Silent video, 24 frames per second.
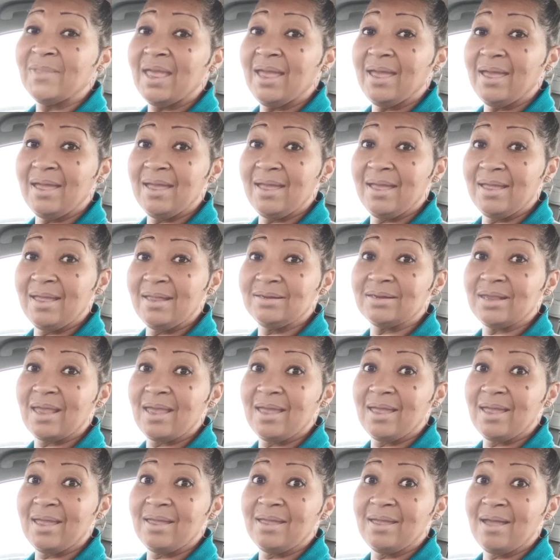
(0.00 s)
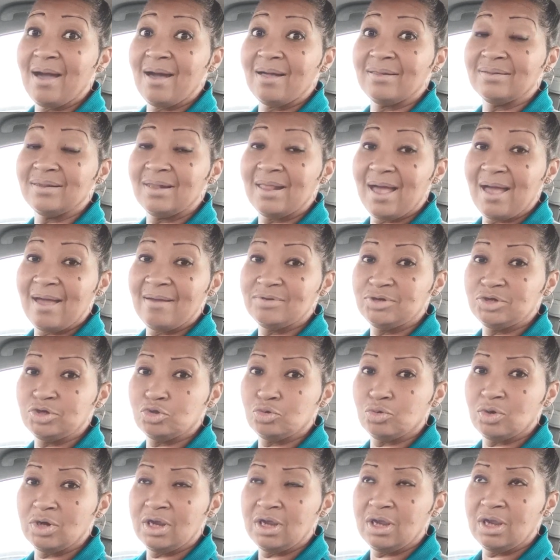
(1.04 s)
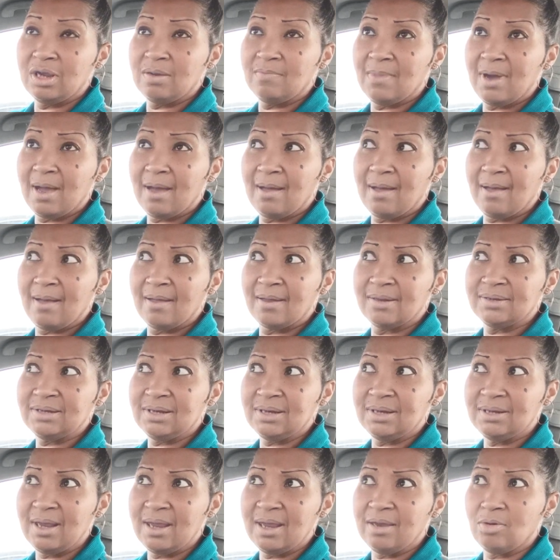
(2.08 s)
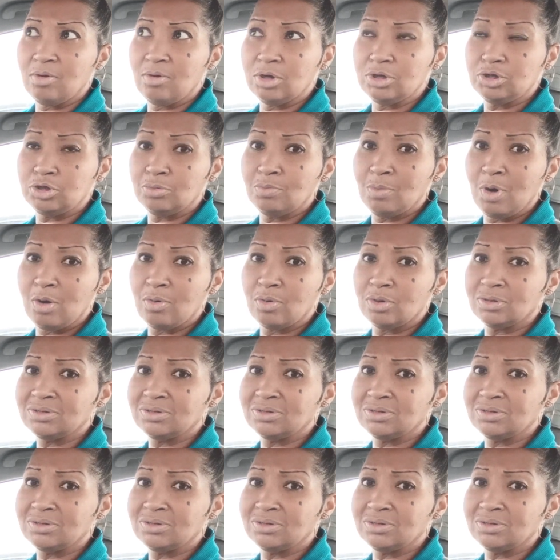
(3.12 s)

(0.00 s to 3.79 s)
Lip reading: and a live stream today or tomorrow.